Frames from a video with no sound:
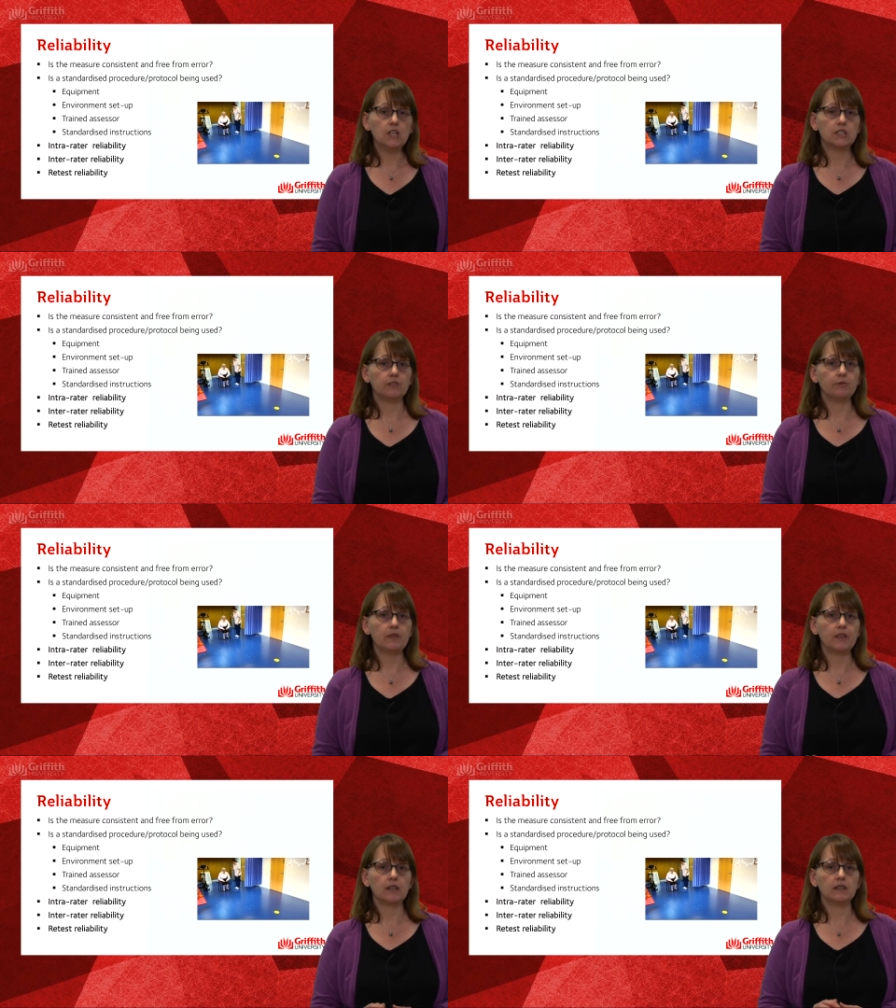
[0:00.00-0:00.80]
So if we
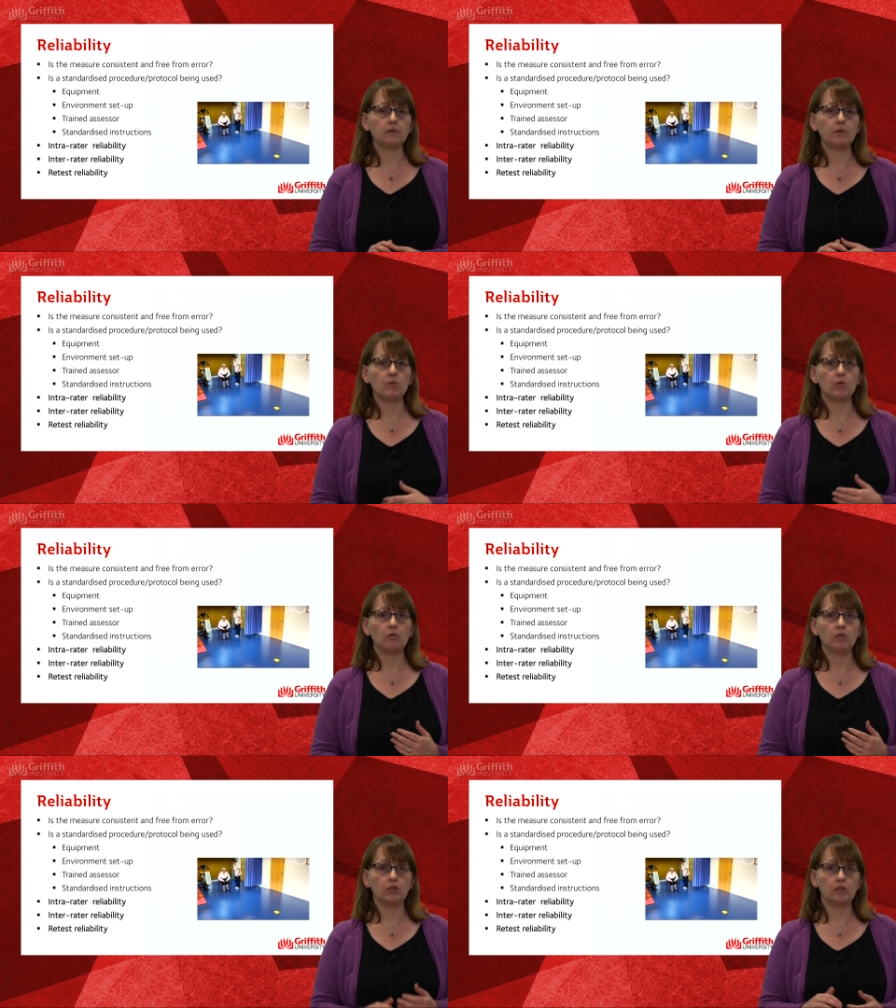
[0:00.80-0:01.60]
think a little bit more,
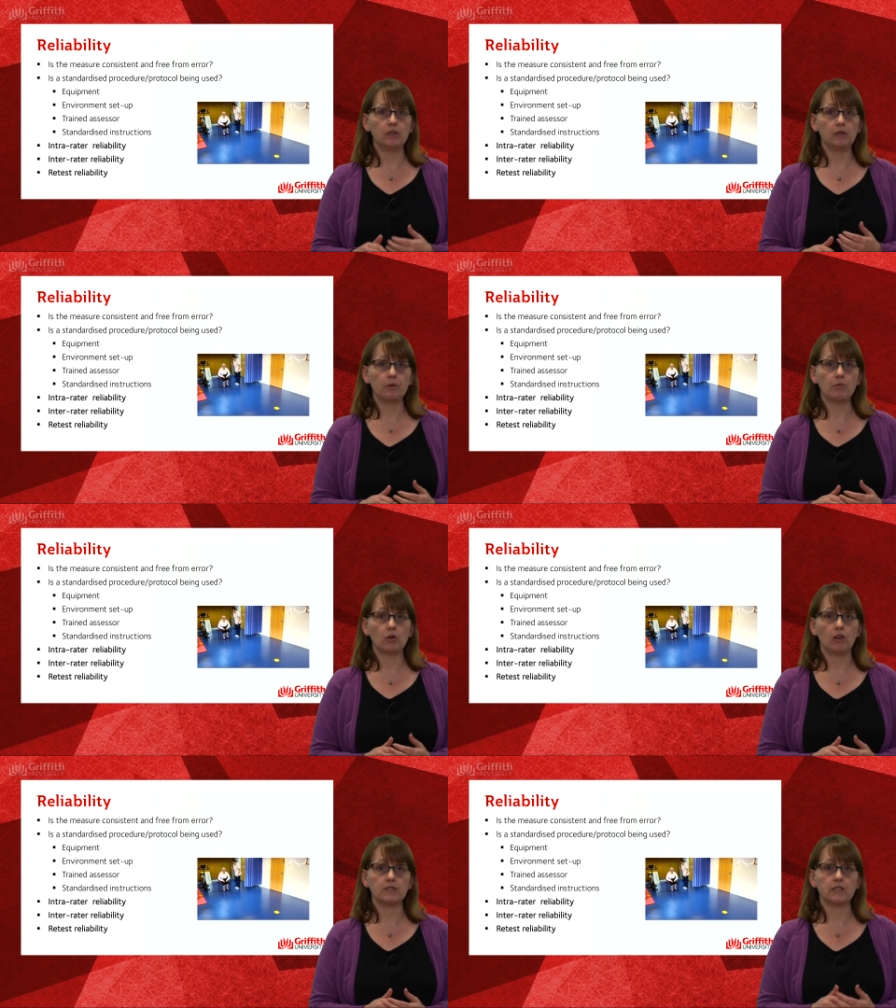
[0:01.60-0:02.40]
look a little bit more
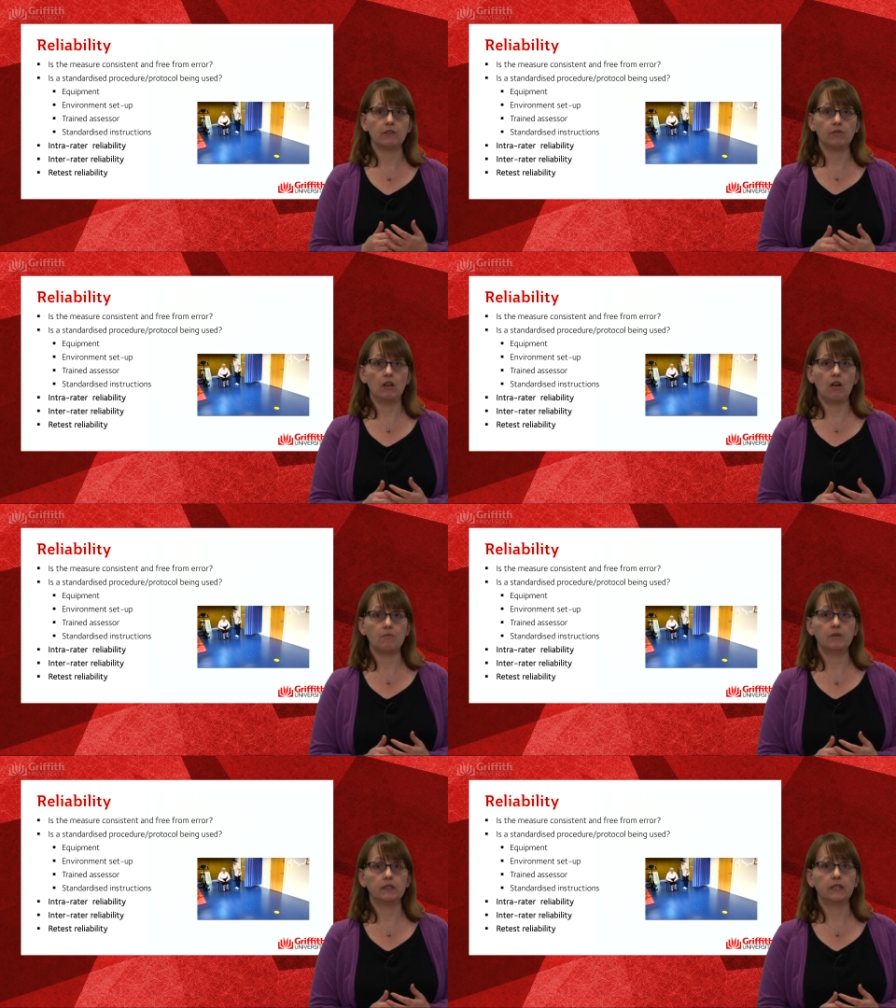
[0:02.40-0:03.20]
closely at
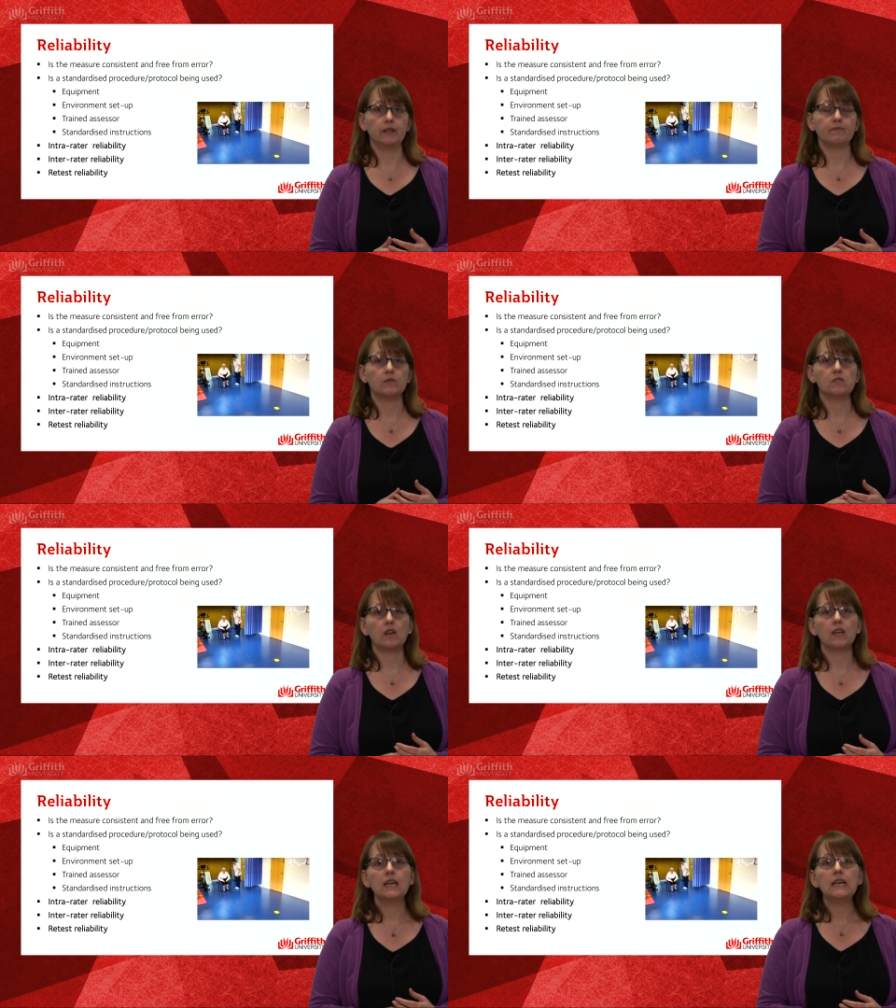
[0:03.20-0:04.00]
reliability.
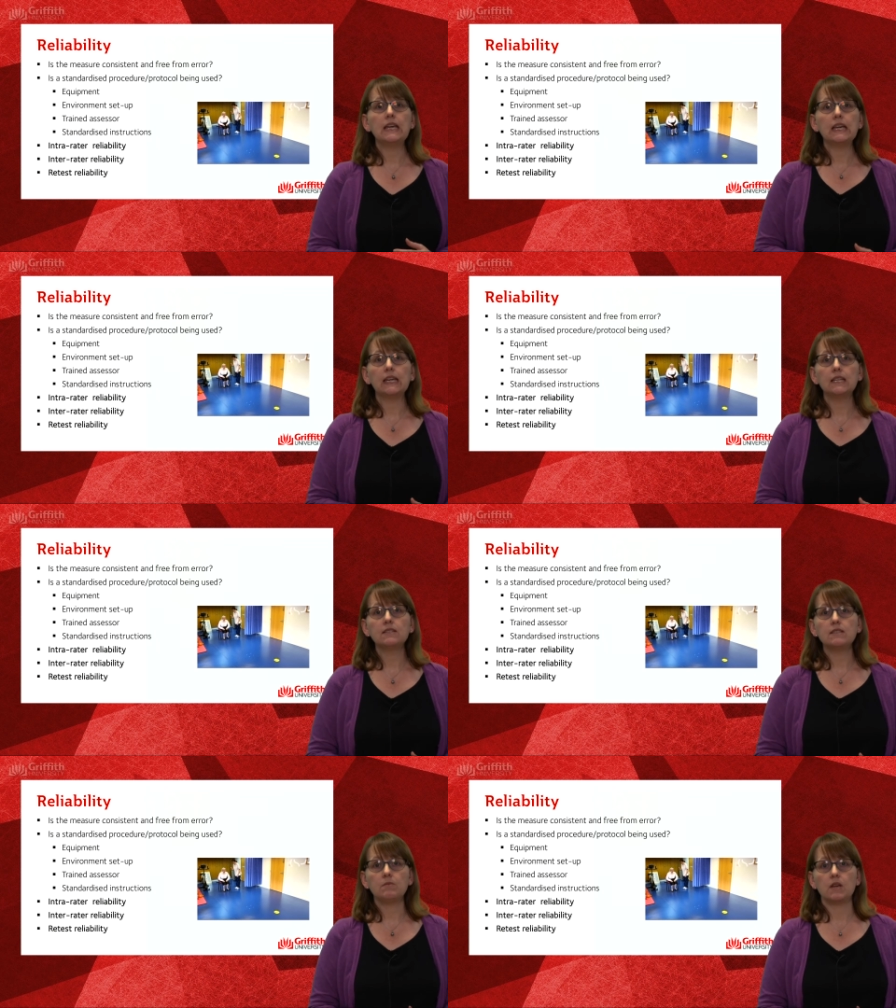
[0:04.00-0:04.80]
So
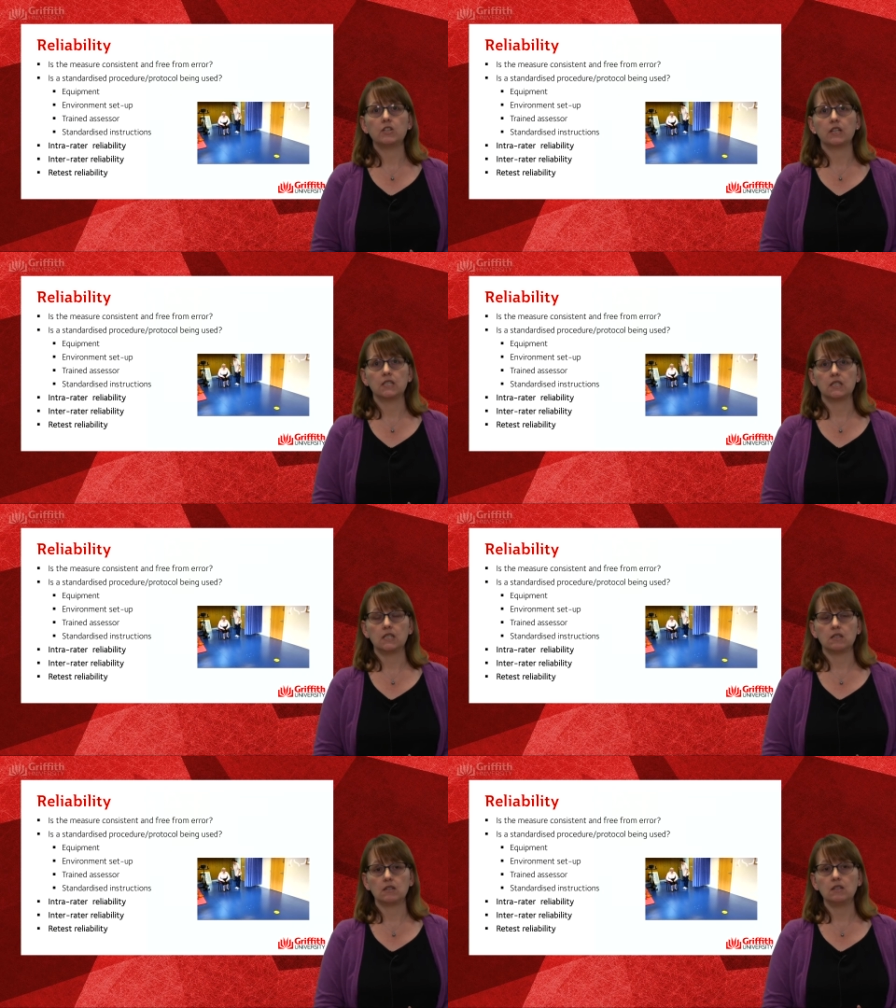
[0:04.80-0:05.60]
is the measure
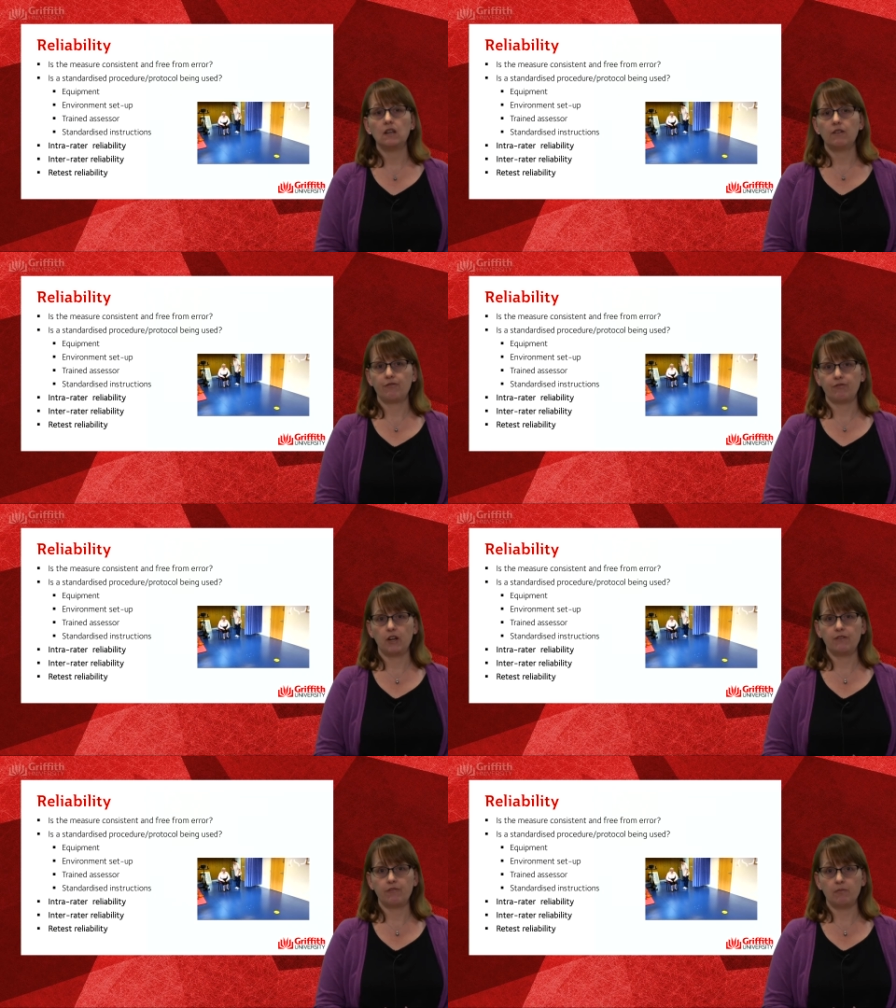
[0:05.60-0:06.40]
consistent and
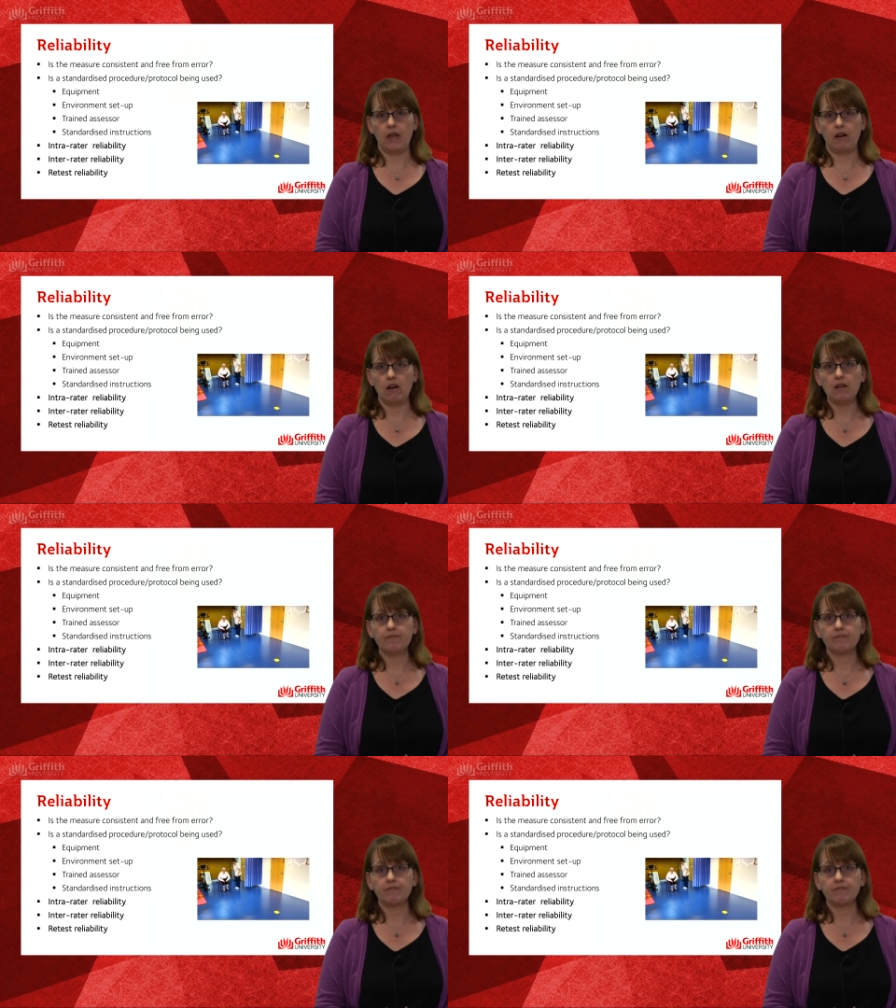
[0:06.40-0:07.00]
free from error?